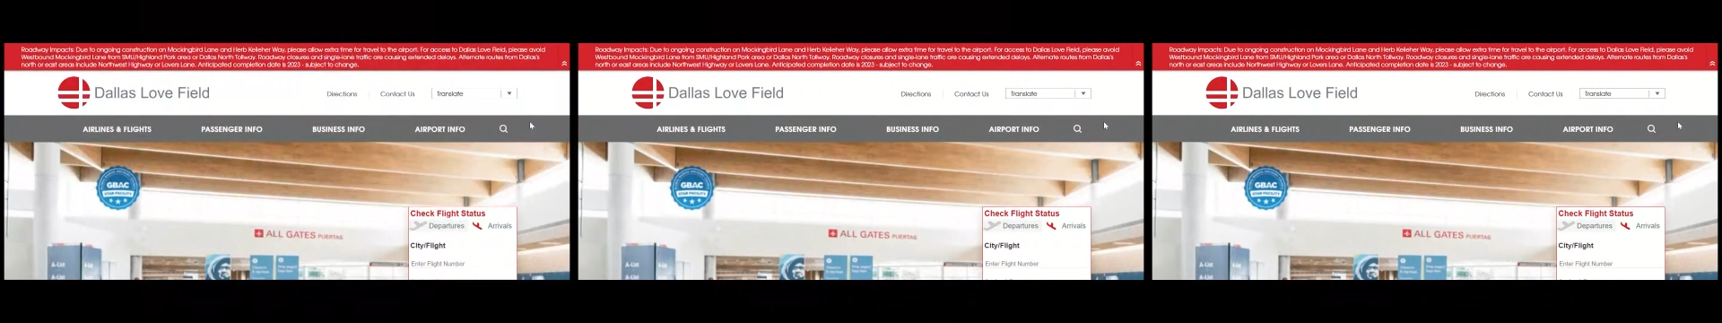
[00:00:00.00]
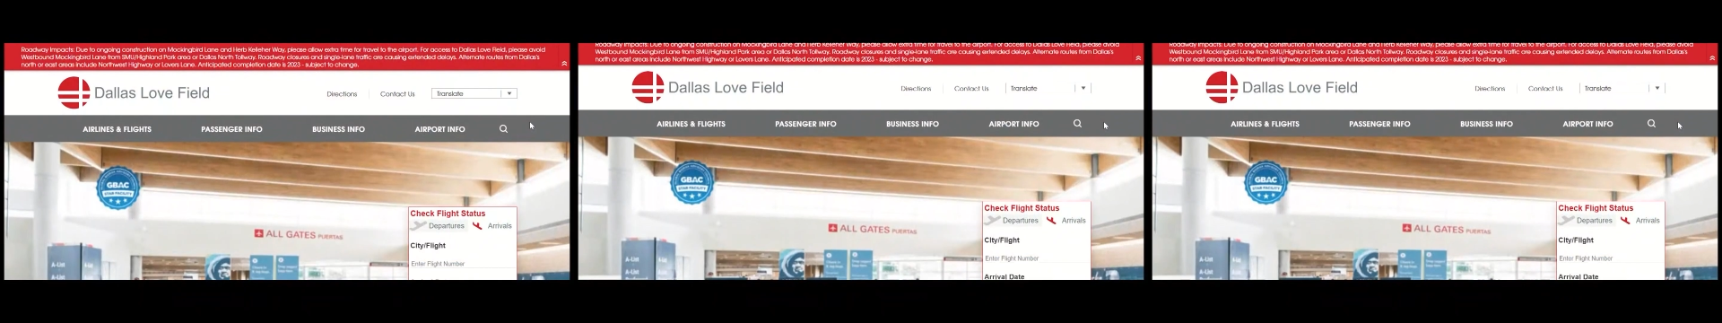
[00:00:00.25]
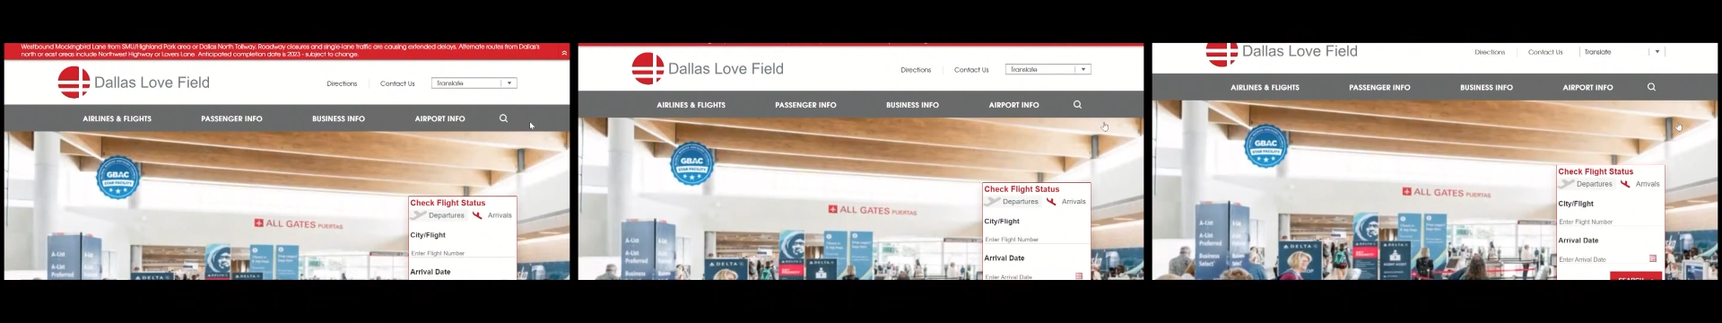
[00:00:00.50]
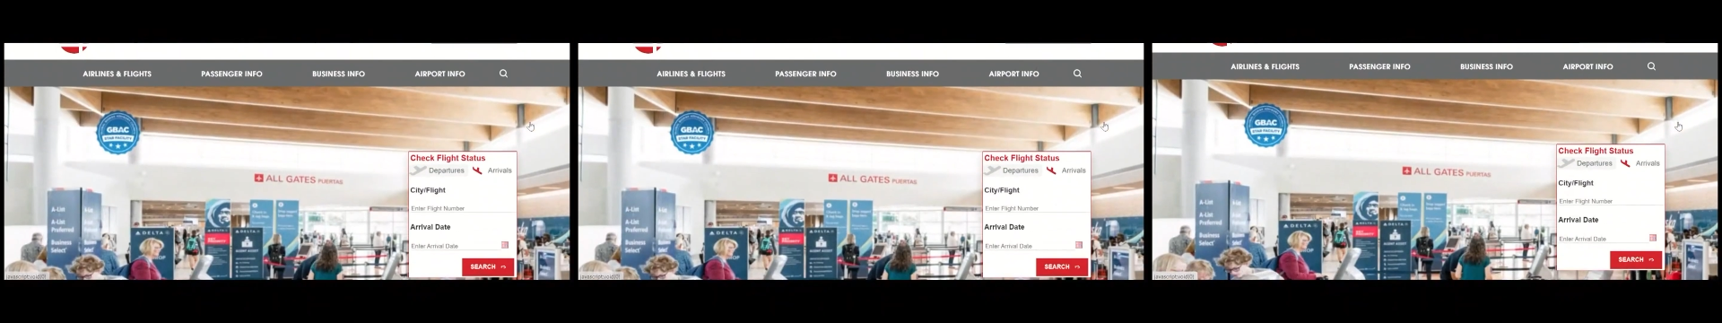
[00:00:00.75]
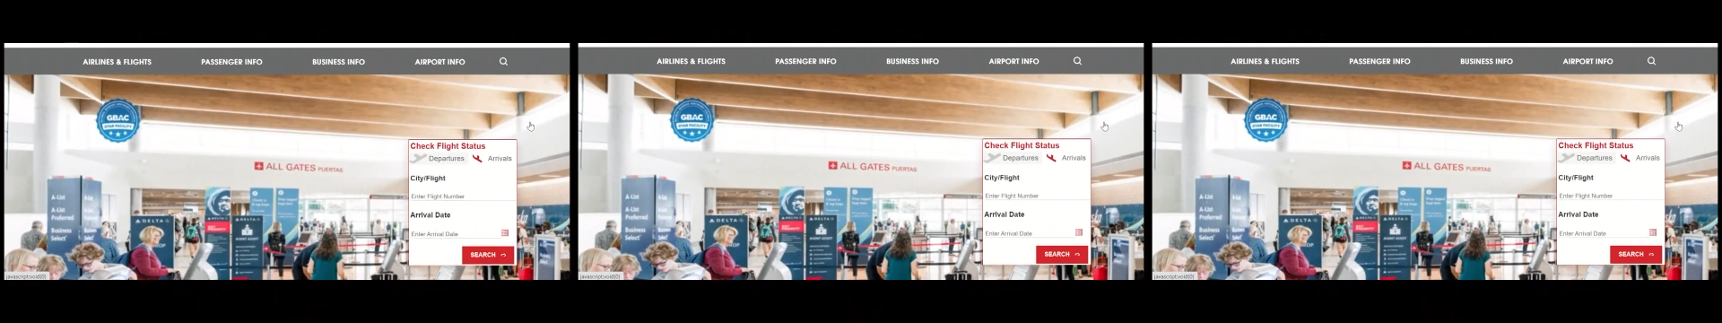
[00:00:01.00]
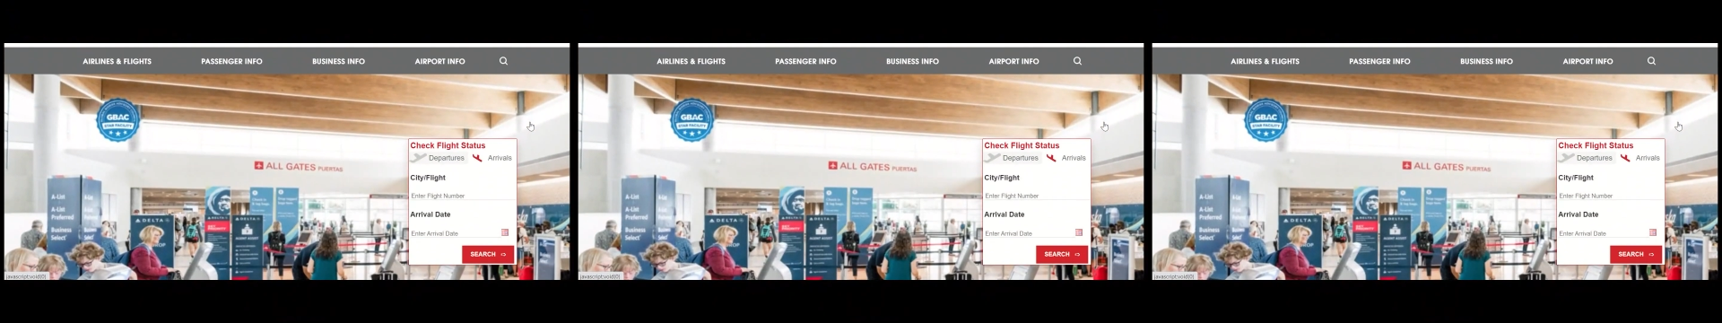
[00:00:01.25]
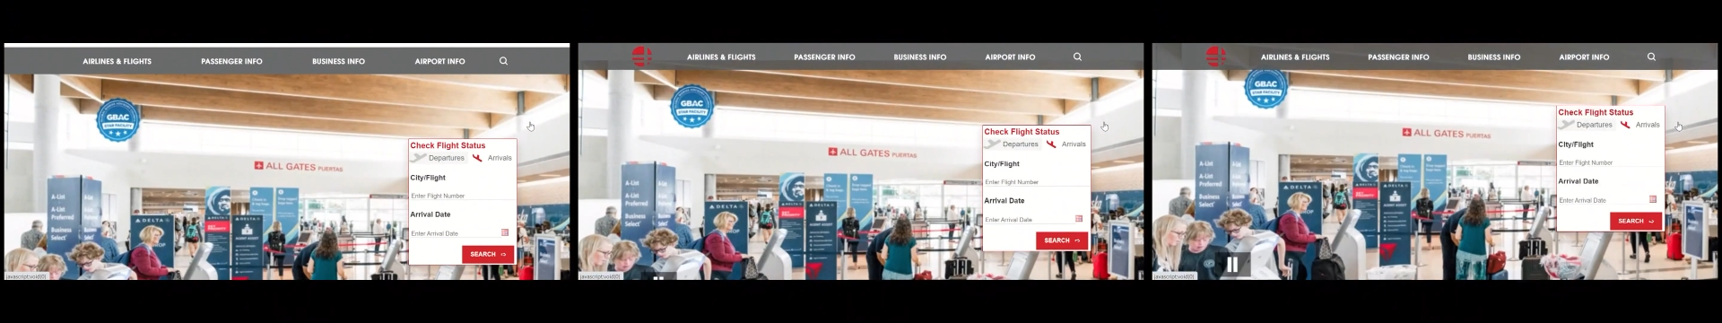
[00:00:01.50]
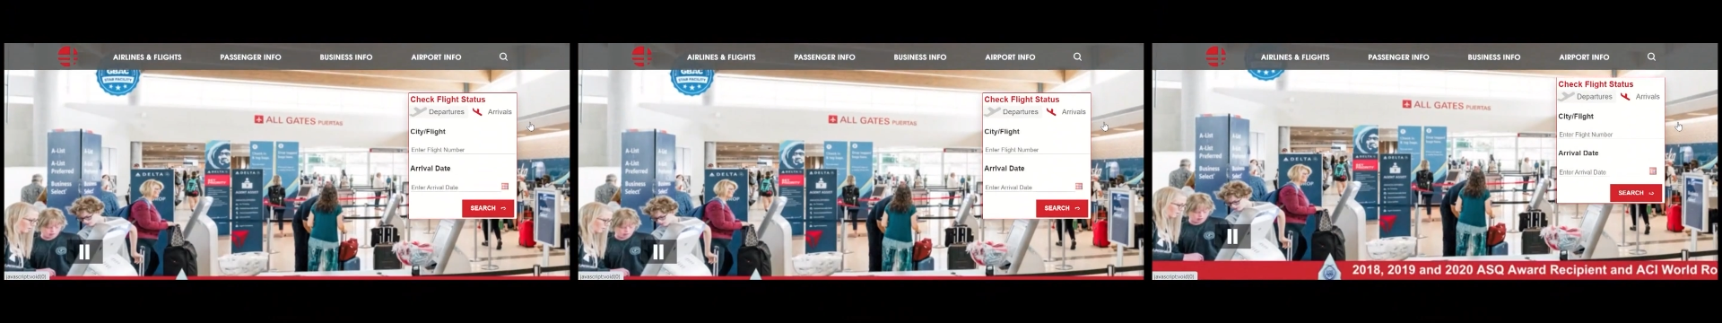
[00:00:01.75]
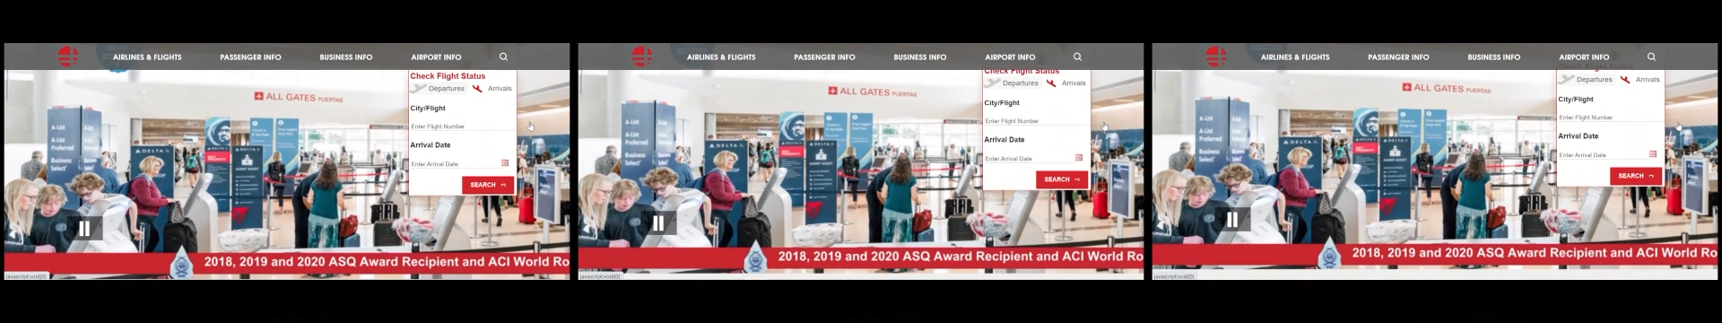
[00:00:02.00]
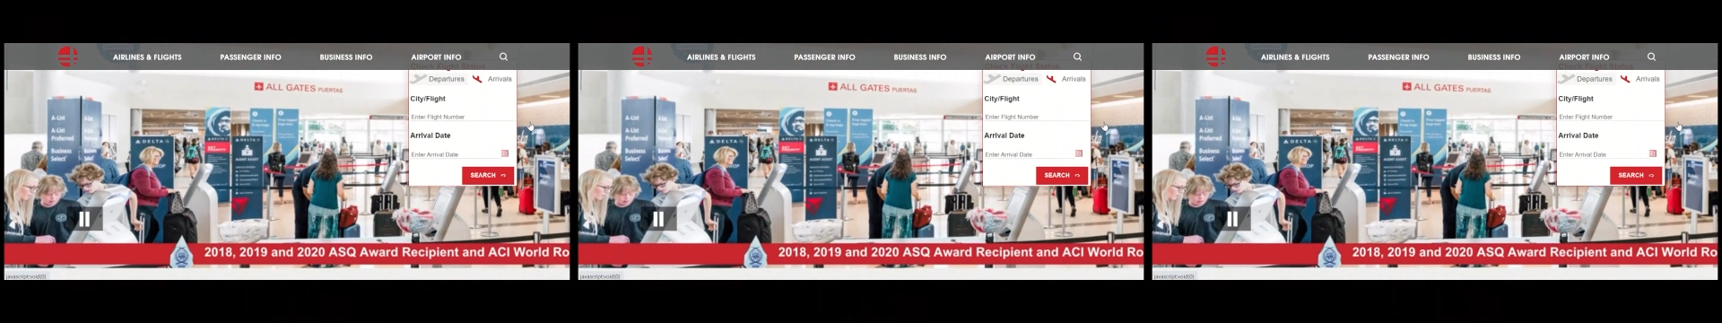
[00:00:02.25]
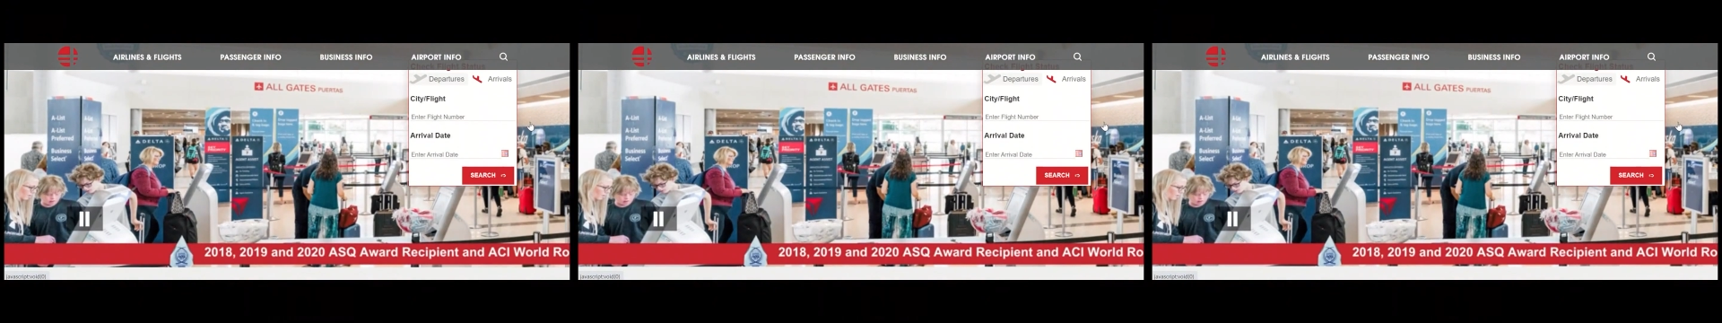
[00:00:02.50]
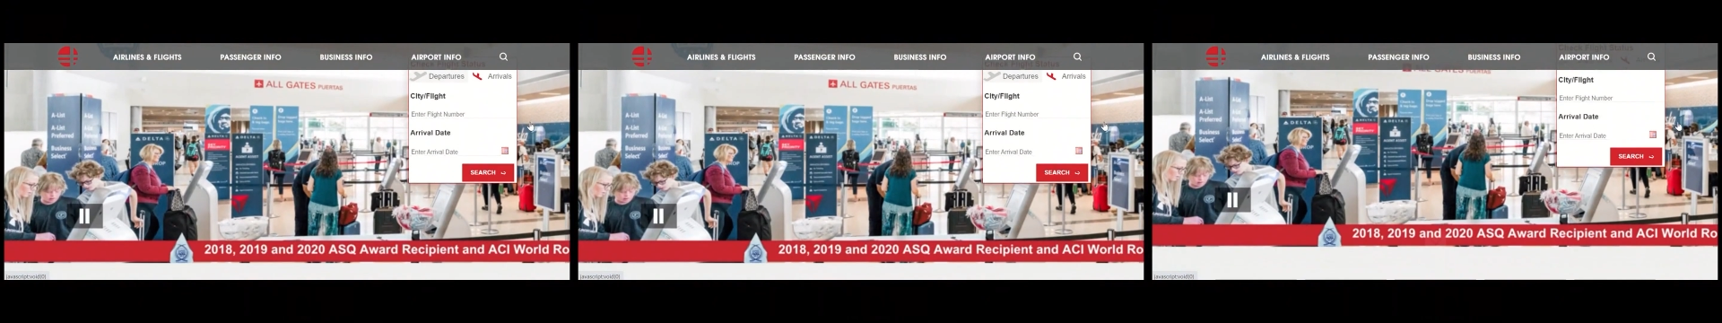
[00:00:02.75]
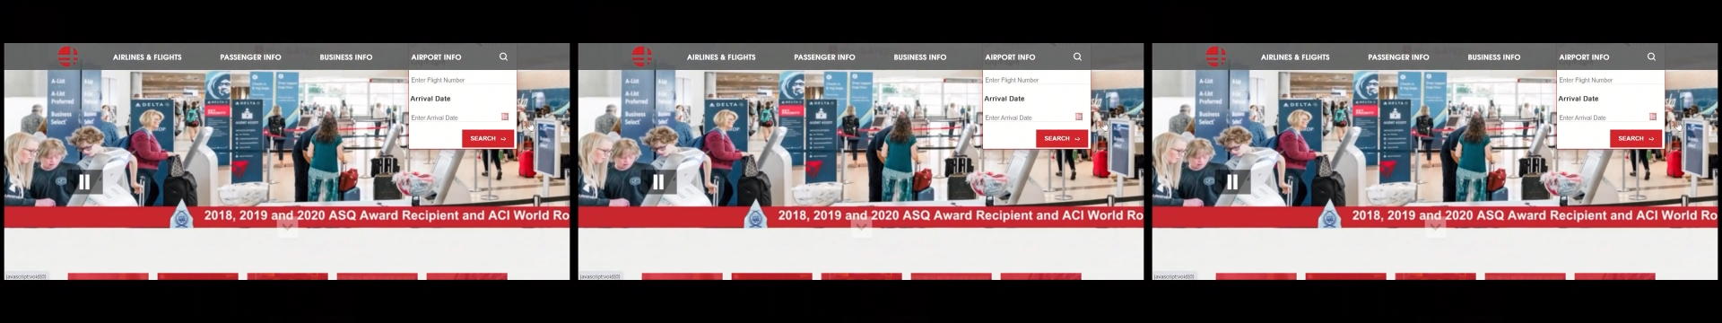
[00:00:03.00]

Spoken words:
(no speaker visible)